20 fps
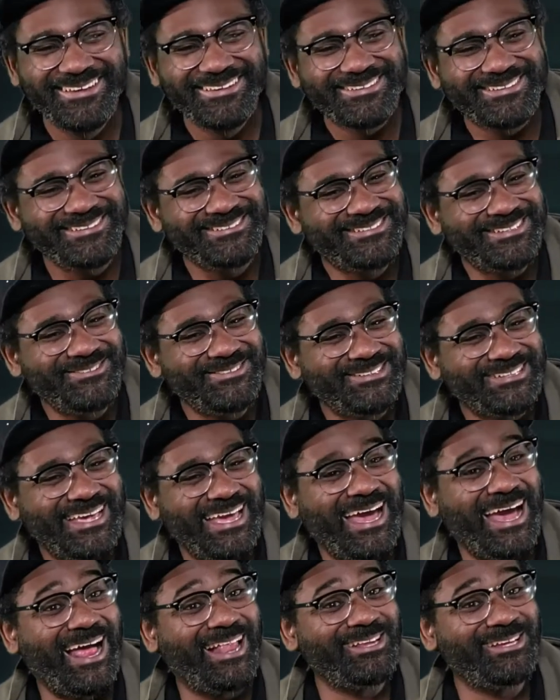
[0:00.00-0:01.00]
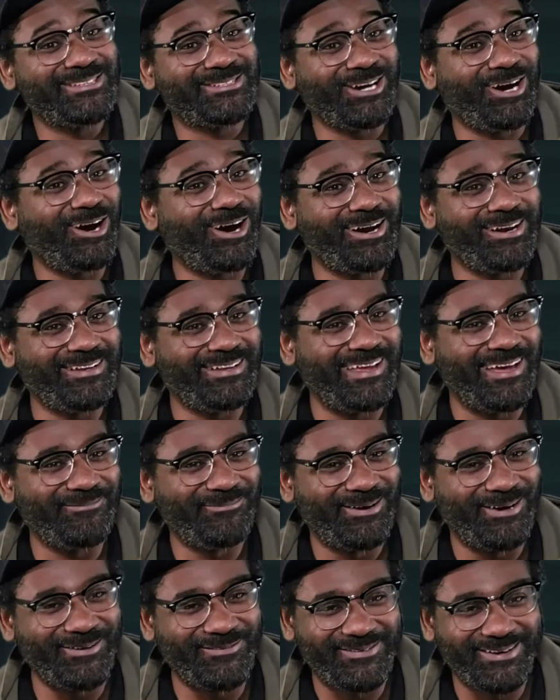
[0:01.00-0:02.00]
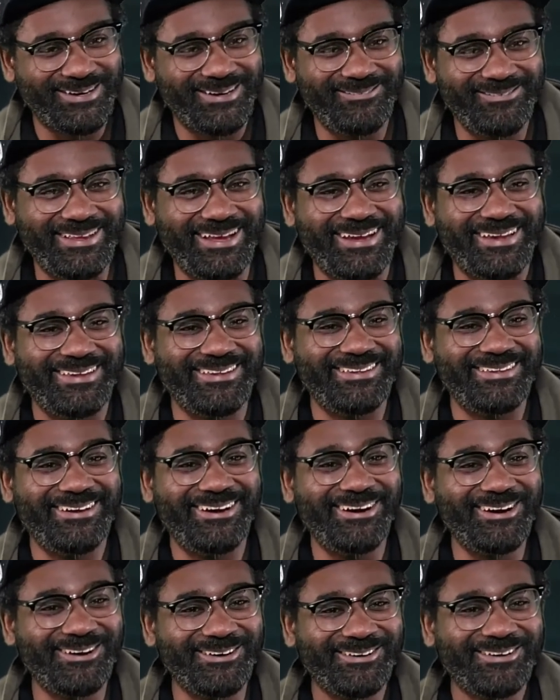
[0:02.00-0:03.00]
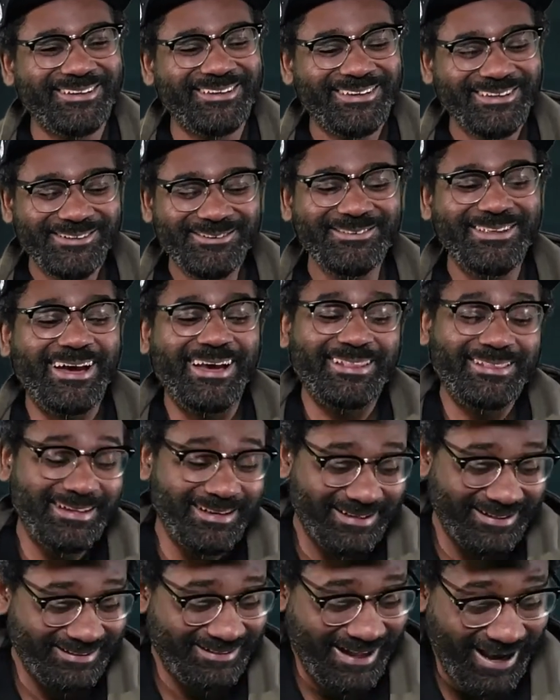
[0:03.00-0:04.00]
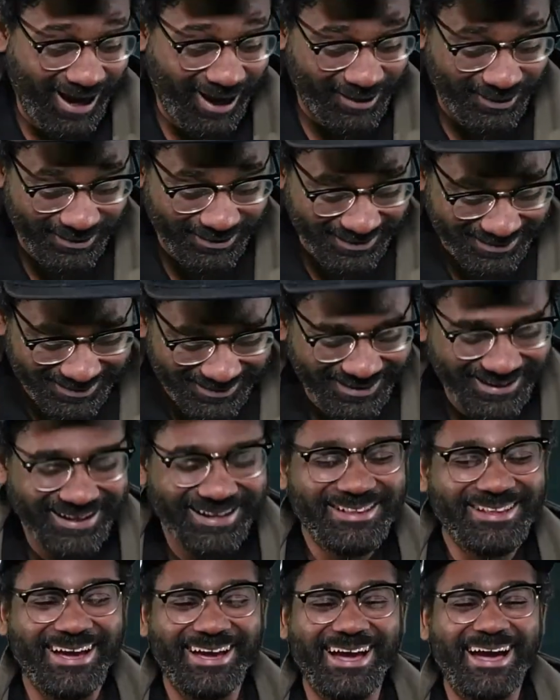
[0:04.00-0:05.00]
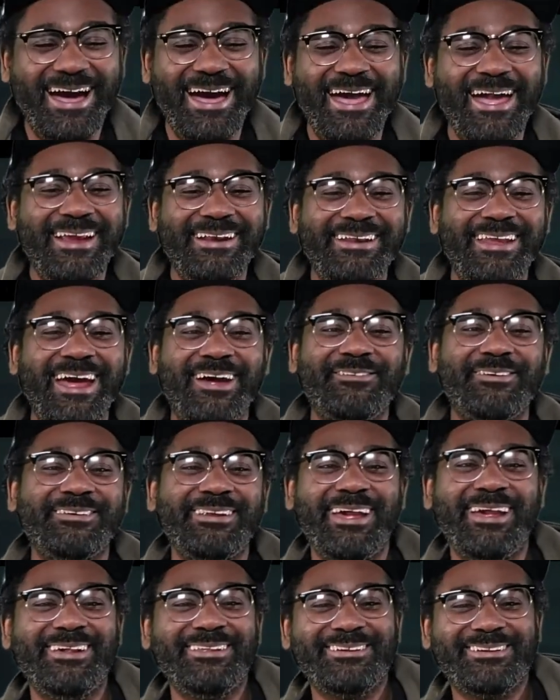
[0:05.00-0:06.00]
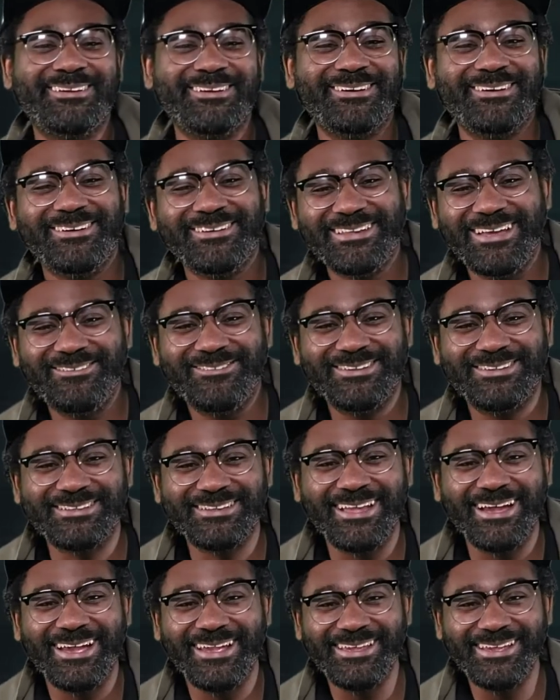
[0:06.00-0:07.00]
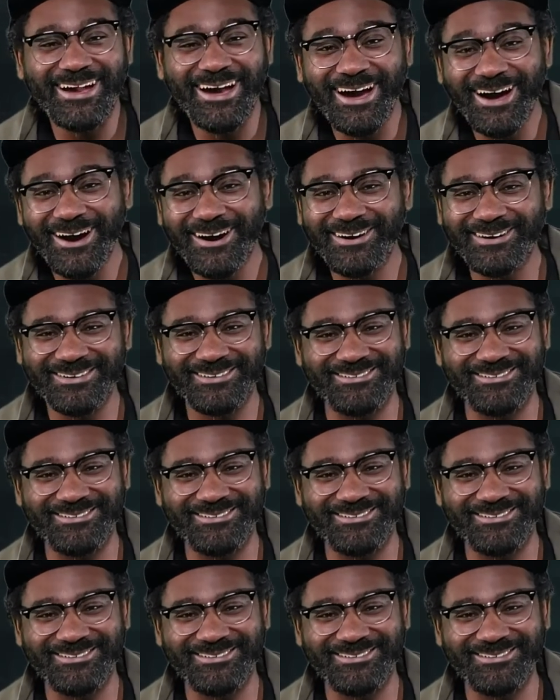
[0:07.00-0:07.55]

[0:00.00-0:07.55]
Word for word: Cause she was hella taller than that motherfucker. I'm like, yo, you like looking down on this. Like, I ain't never dated a girl that was like, yo,